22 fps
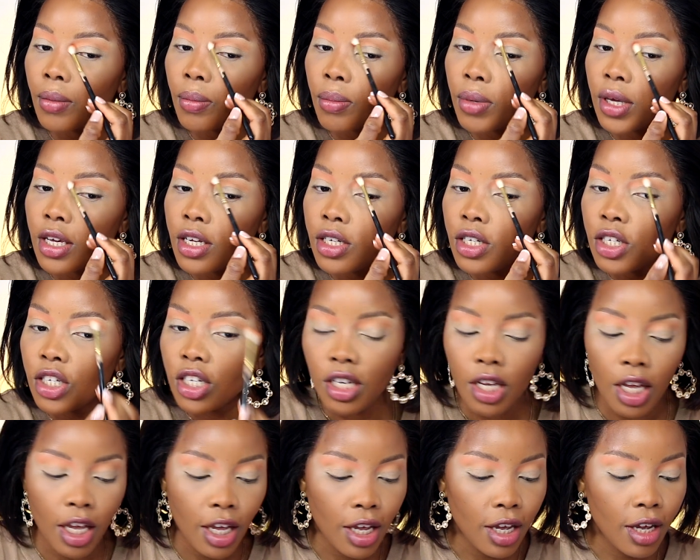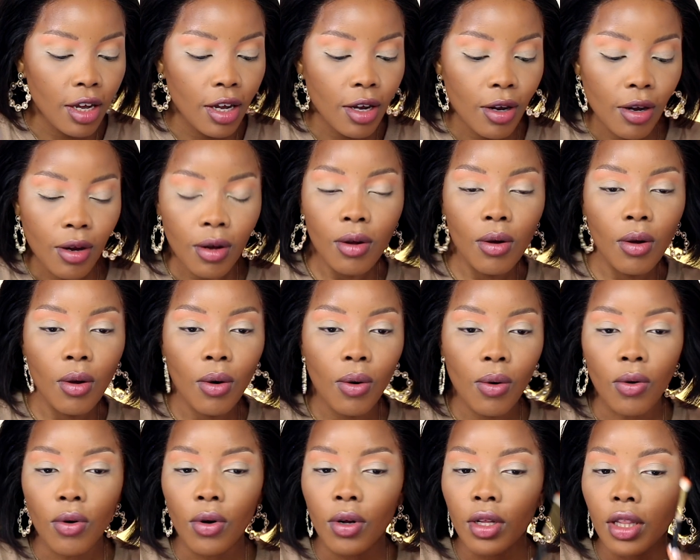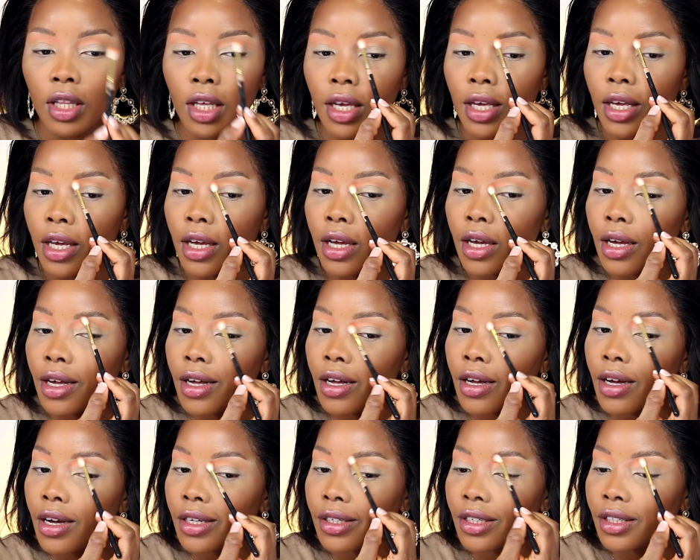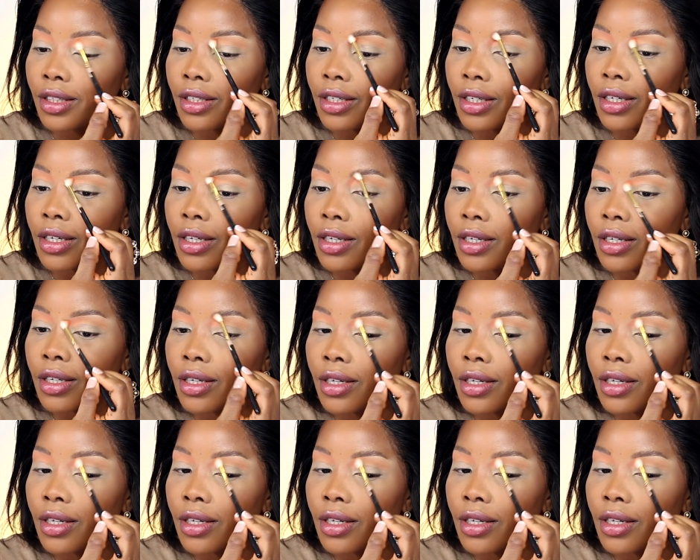peachy, corally kind of look.